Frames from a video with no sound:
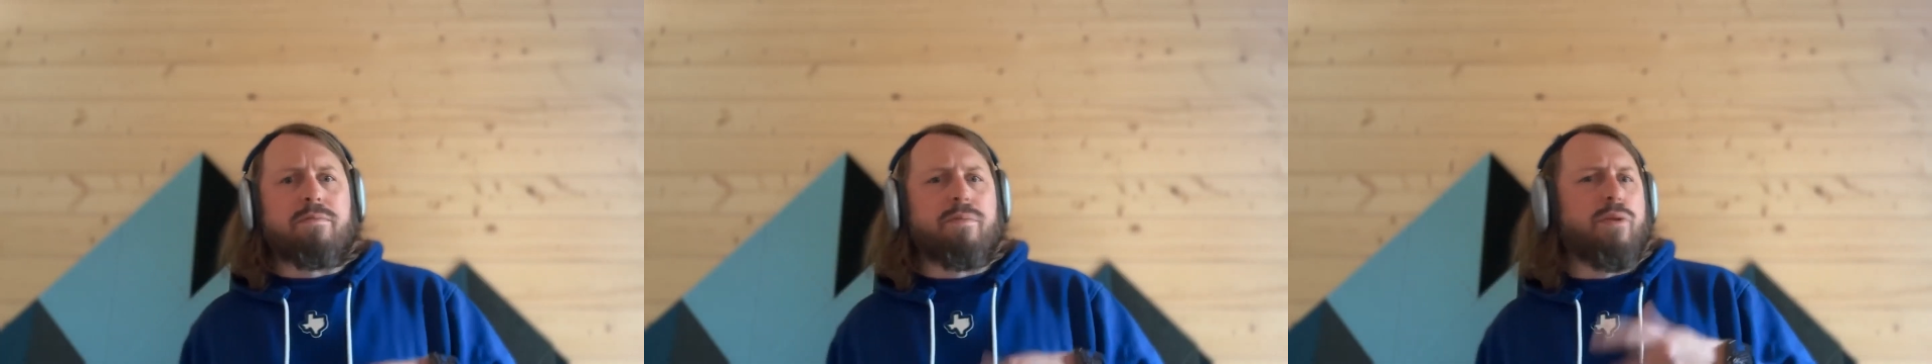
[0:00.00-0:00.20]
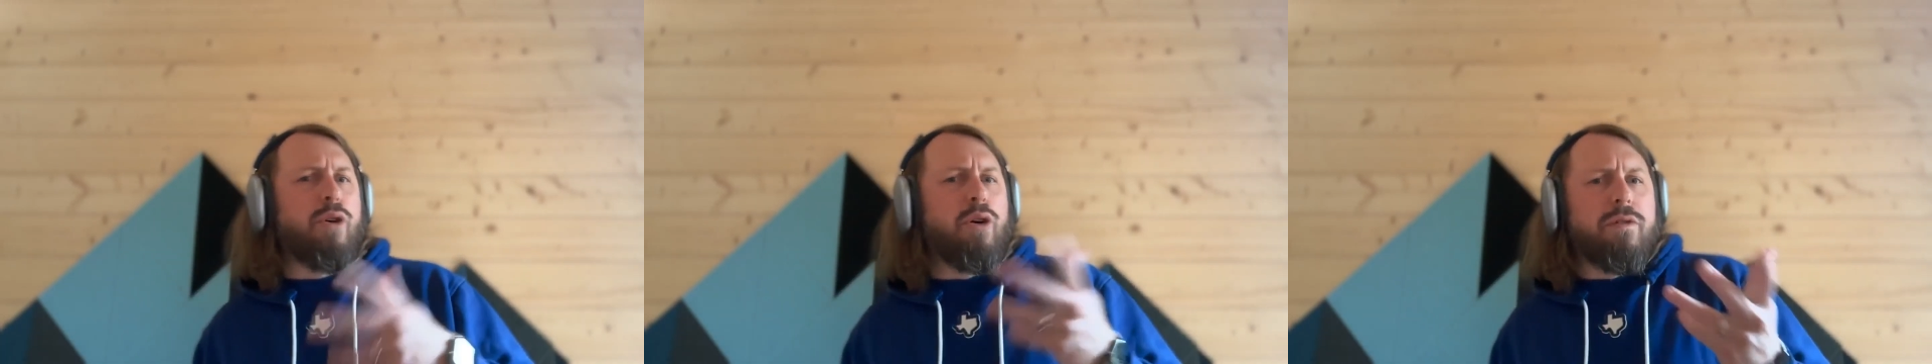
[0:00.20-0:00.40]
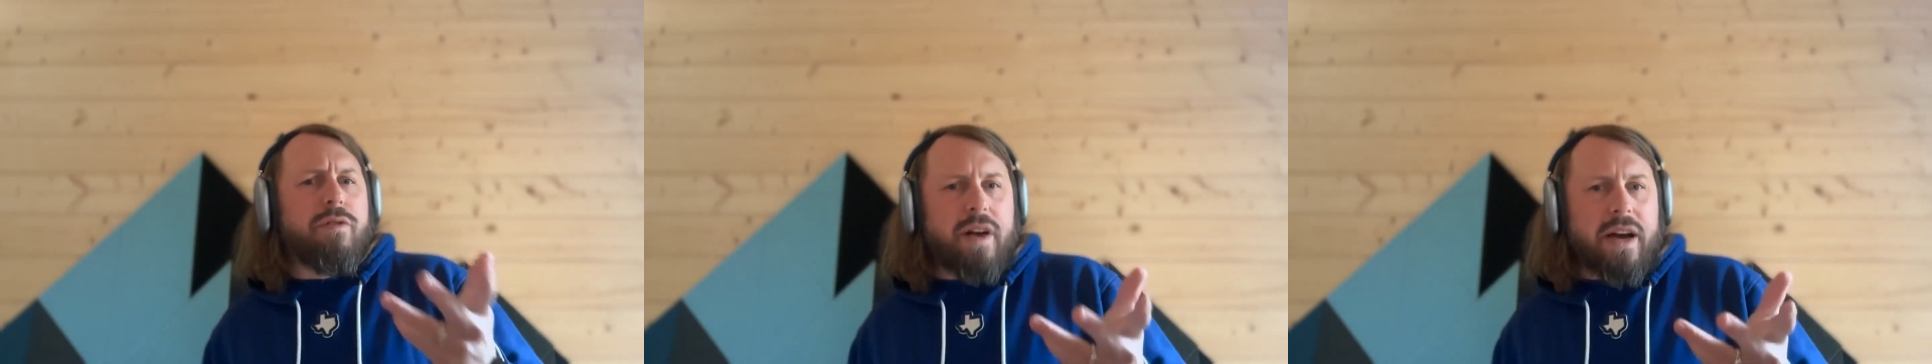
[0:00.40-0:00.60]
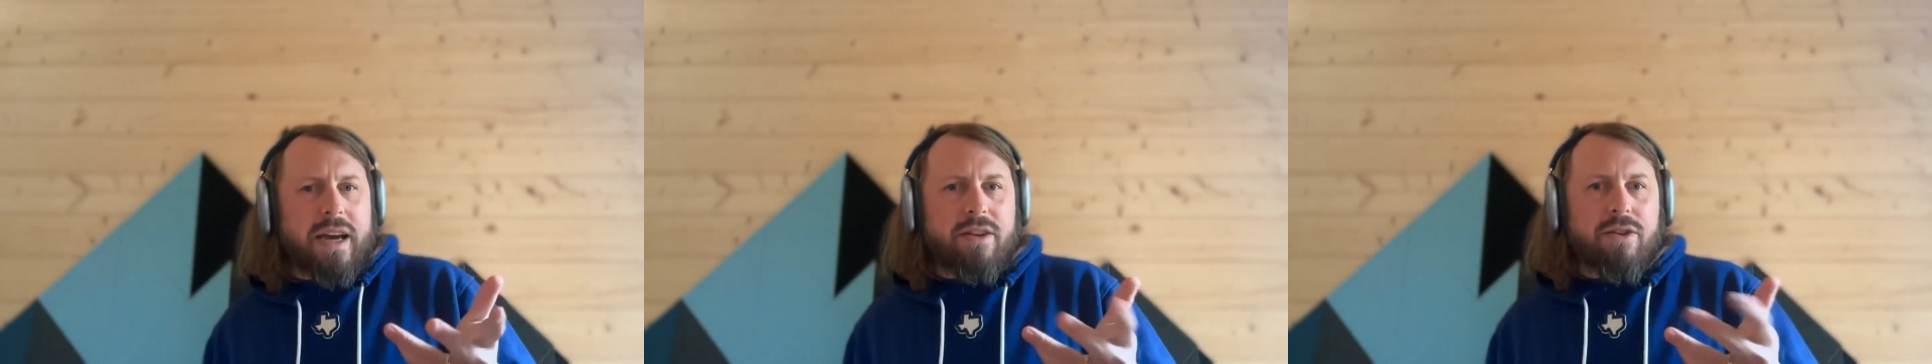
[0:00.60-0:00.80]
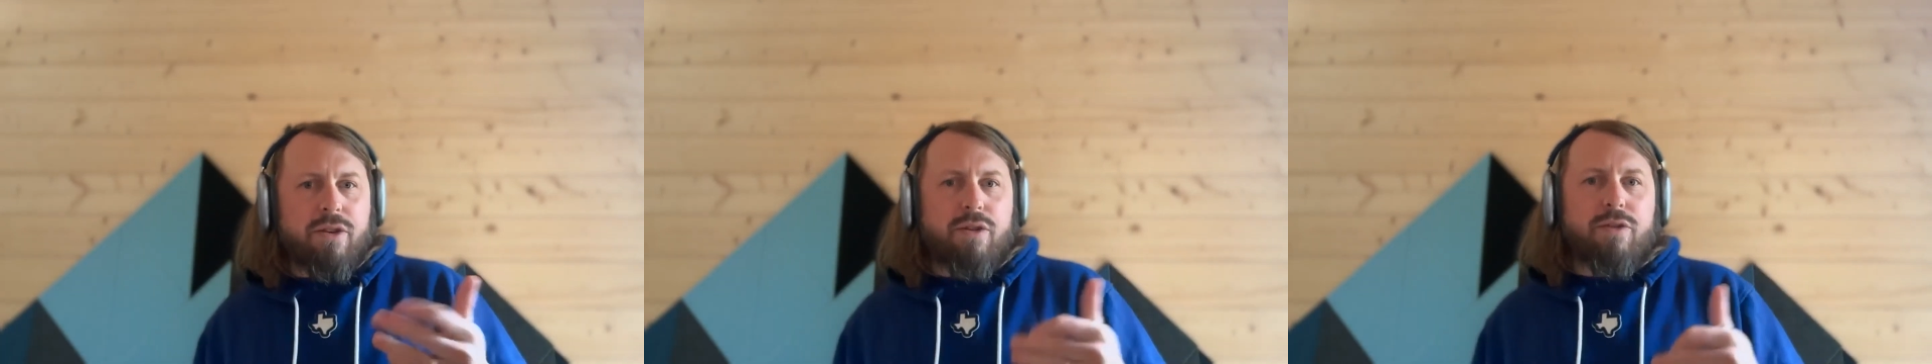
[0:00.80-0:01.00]
Pro
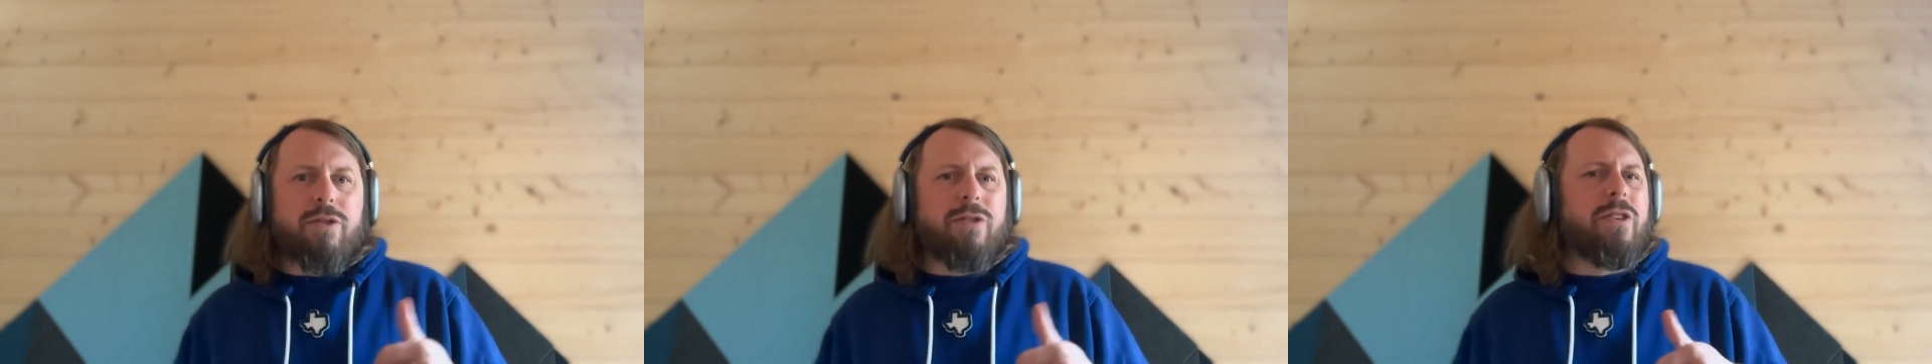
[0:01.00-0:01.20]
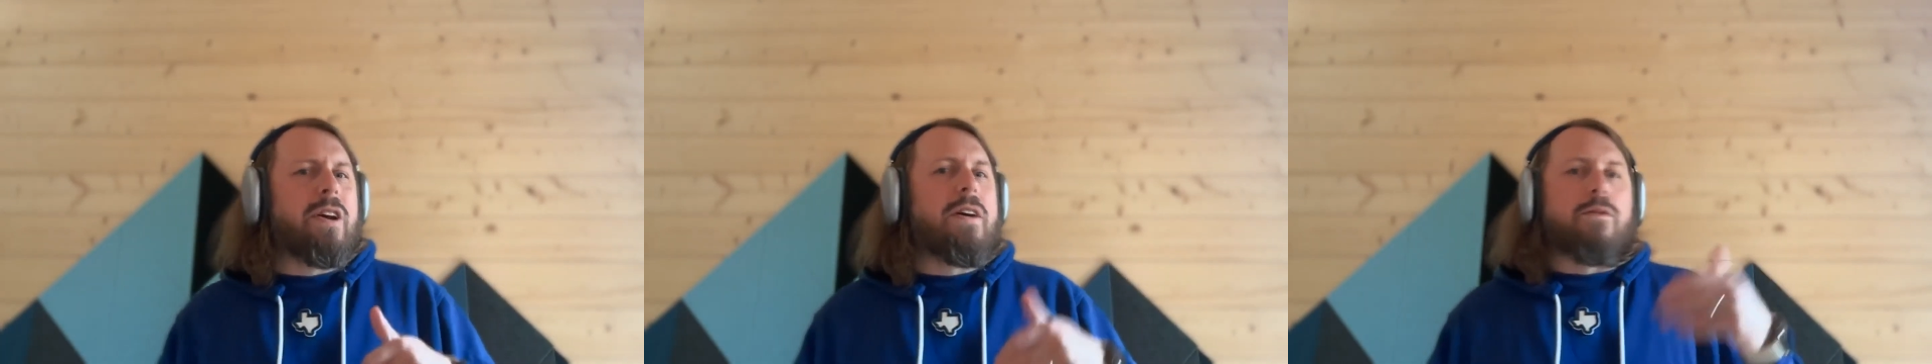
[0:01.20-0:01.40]
Finders.